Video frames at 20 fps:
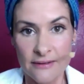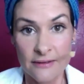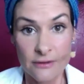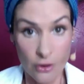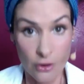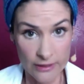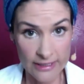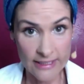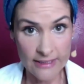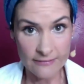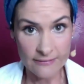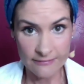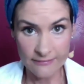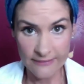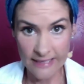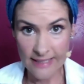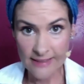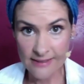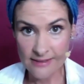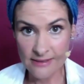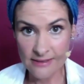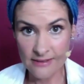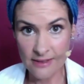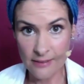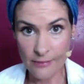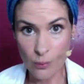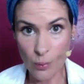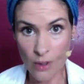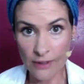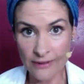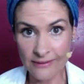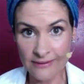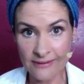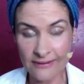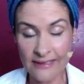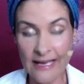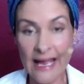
Got it? Yes. Number 1,